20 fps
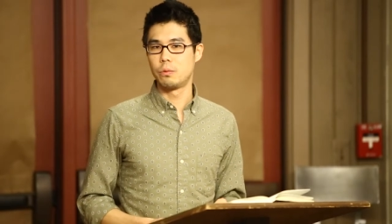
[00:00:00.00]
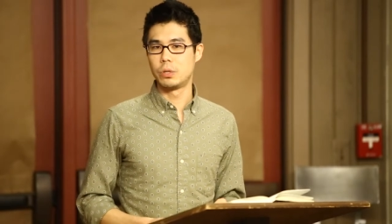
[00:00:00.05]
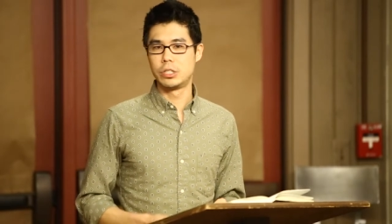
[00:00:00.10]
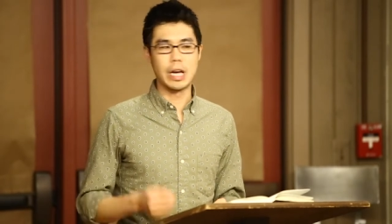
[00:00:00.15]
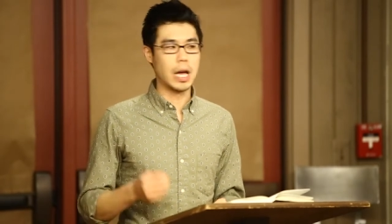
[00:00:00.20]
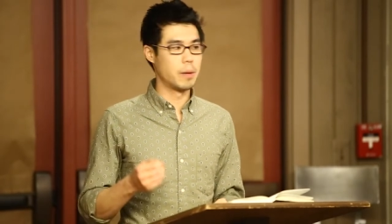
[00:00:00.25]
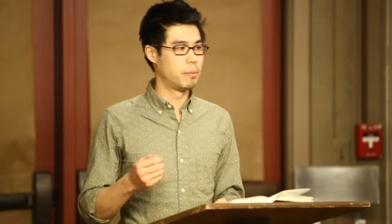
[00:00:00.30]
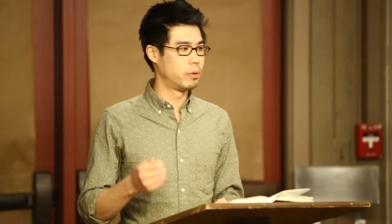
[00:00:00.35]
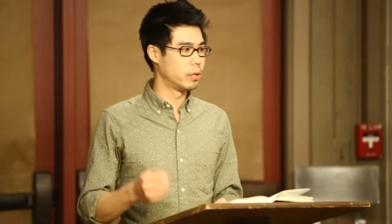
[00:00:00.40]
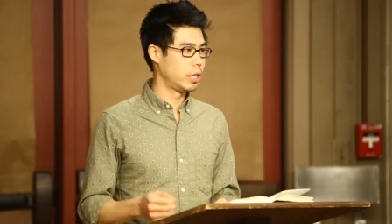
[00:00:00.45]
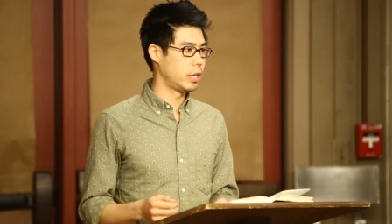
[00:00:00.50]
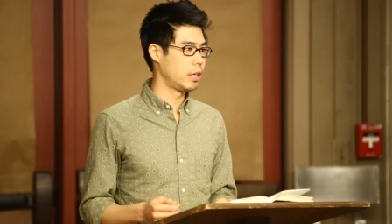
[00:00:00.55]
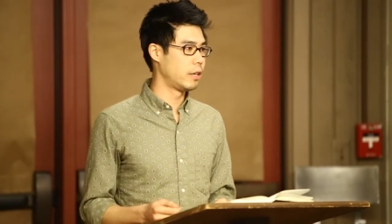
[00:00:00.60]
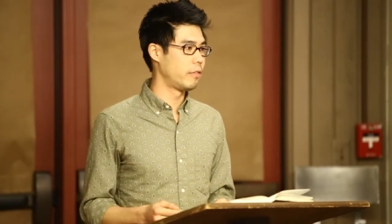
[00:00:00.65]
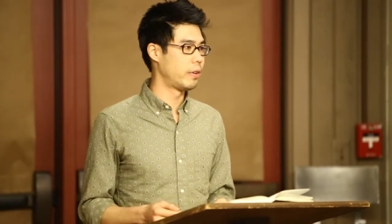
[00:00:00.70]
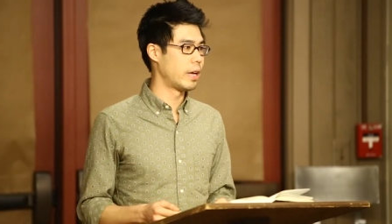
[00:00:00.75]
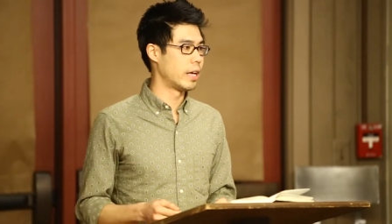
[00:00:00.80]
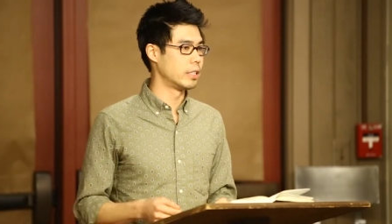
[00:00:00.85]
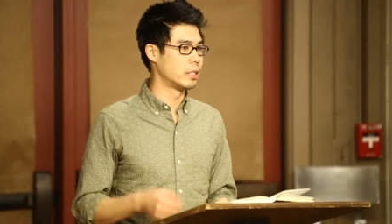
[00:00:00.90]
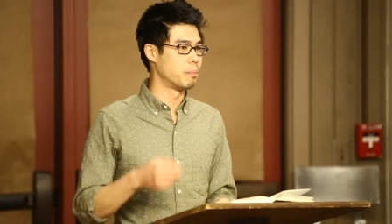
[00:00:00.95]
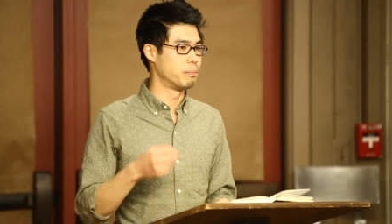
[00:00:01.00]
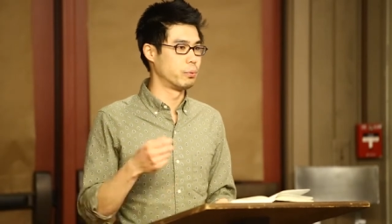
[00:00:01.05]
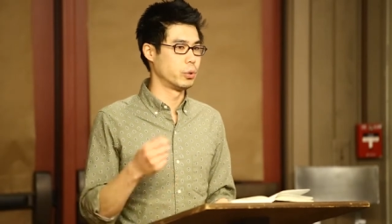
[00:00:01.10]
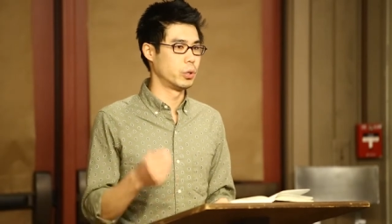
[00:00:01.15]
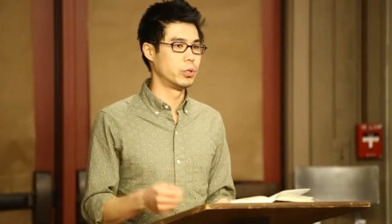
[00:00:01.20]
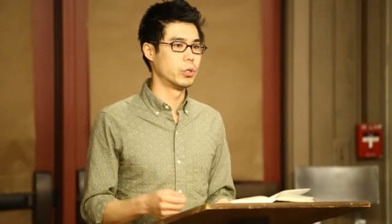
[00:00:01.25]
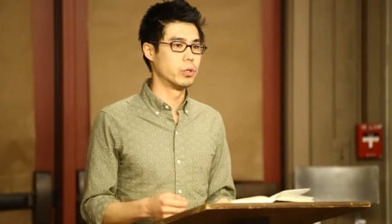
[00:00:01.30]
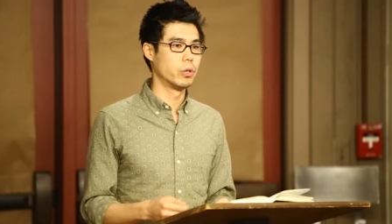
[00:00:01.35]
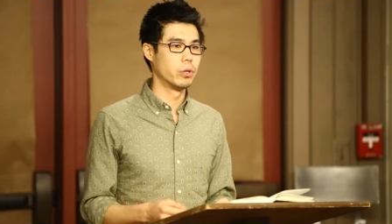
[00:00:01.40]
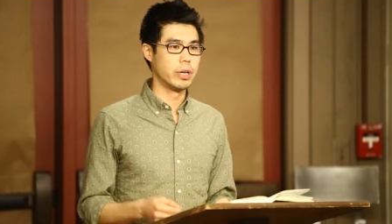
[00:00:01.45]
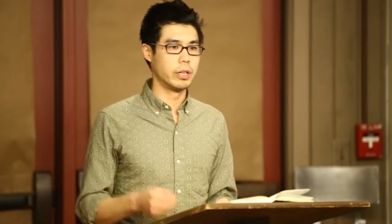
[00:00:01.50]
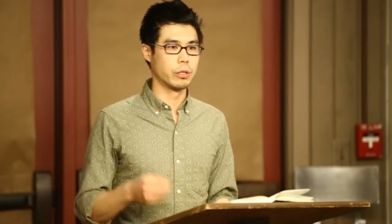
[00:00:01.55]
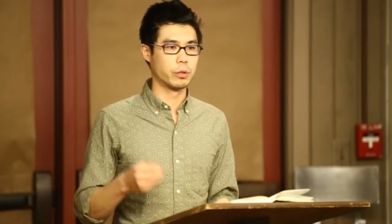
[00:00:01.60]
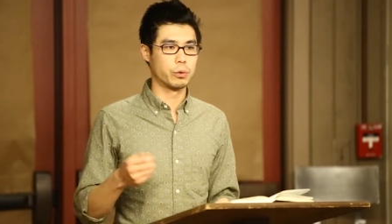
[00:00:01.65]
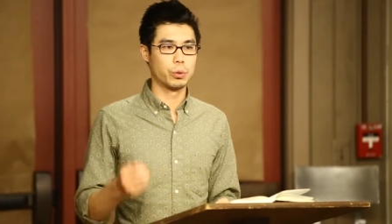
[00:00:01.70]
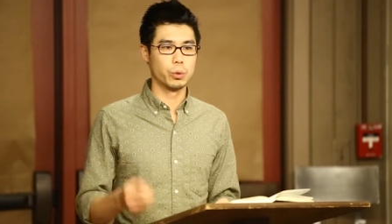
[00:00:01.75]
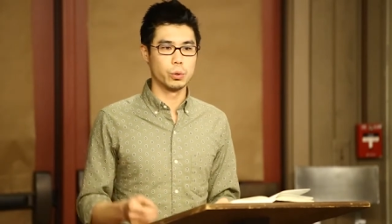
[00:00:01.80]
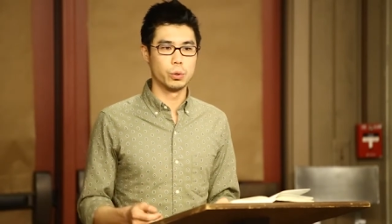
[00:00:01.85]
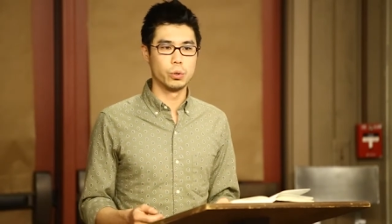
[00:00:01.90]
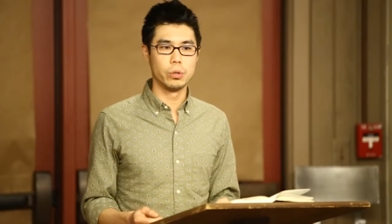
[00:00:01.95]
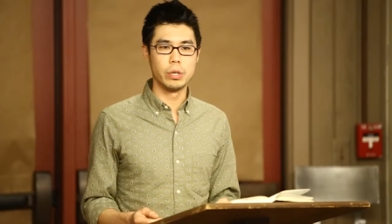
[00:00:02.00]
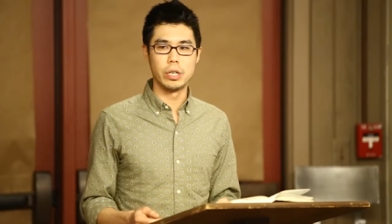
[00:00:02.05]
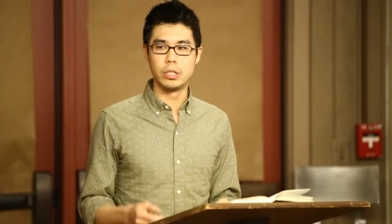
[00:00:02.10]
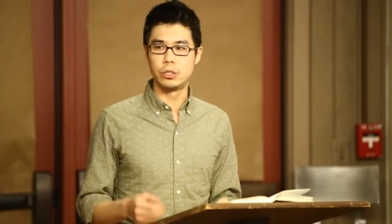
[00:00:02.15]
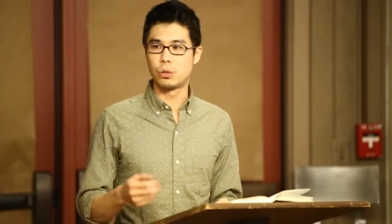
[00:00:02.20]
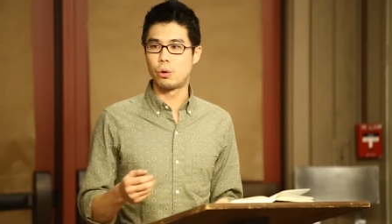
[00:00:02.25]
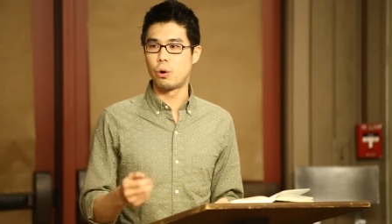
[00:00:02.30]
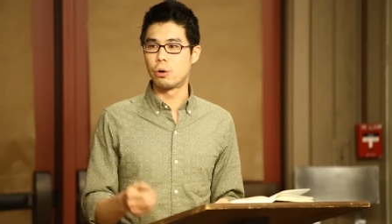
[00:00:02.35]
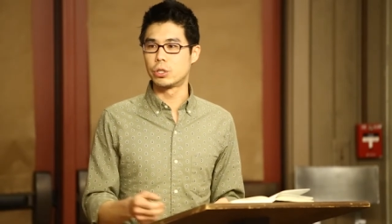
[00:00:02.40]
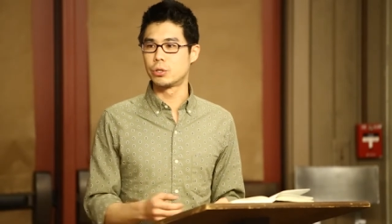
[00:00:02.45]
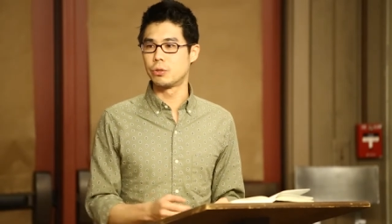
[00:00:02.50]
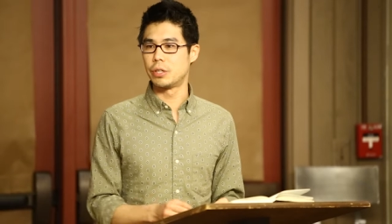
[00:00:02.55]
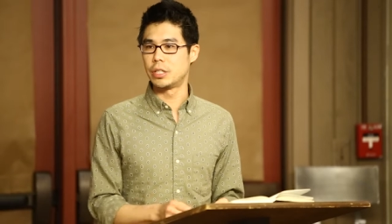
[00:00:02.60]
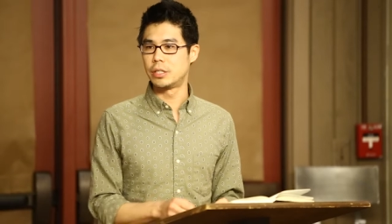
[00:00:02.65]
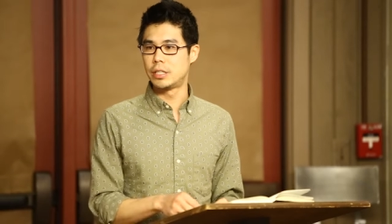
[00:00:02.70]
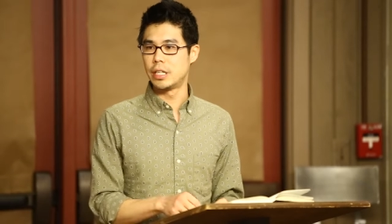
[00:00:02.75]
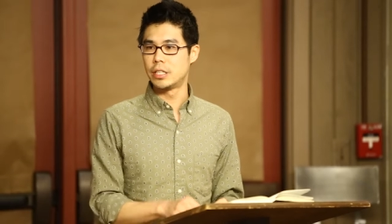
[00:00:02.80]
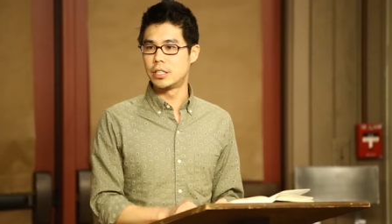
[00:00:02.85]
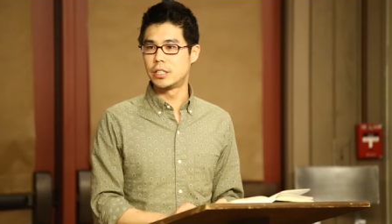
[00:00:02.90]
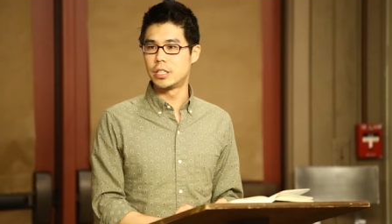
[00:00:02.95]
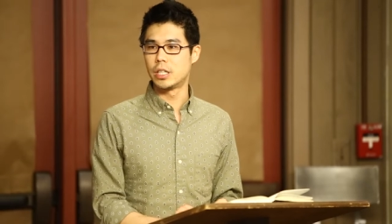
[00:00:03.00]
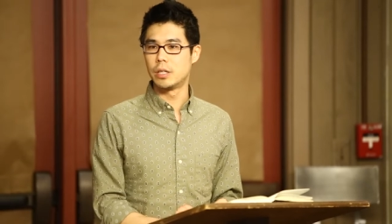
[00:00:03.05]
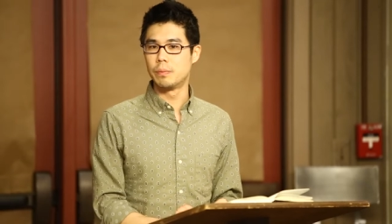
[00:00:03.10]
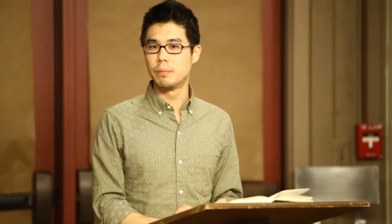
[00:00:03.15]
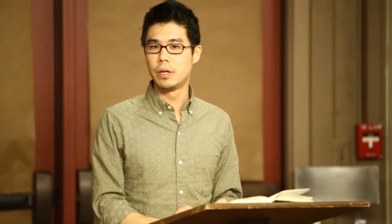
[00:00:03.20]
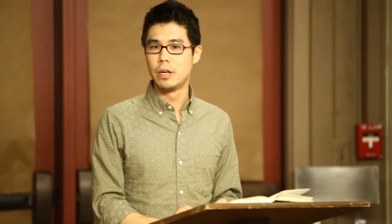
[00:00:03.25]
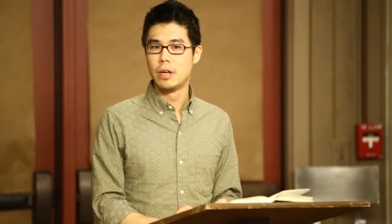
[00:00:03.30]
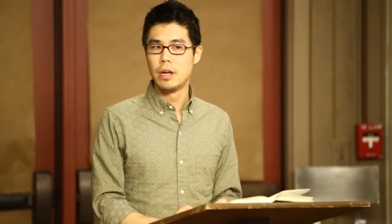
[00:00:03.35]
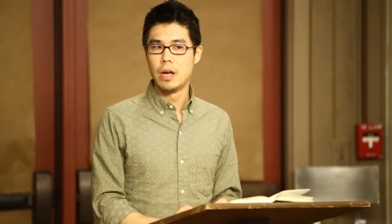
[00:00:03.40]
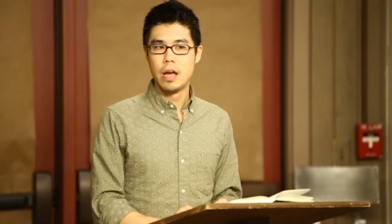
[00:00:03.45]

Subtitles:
which I believe is a brutal and cruel and torturous system